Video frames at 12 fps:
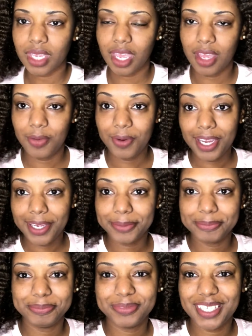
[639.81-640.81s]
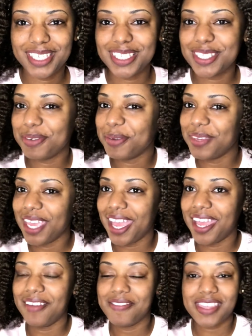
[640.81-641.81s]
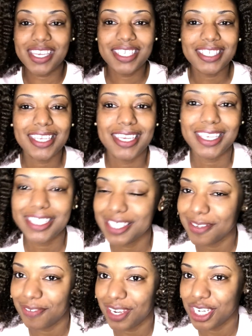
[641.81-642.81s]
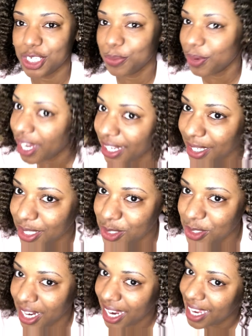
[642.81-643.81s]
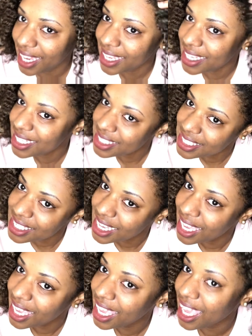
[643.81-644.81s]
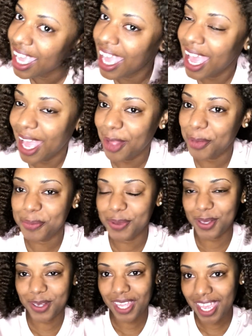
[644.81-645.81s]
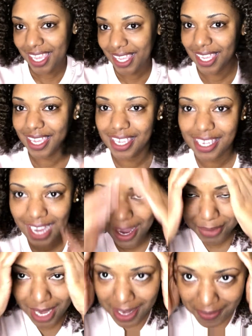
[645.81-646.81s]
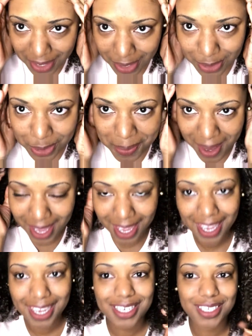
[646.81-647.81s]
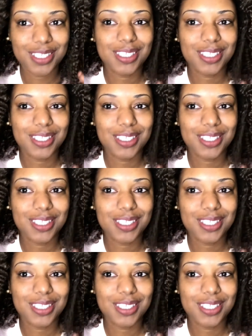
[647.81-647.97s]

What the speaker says: All right, this is what we have. This is the finished product, you guys. I hope you like it. I'm not even gonna do my edges,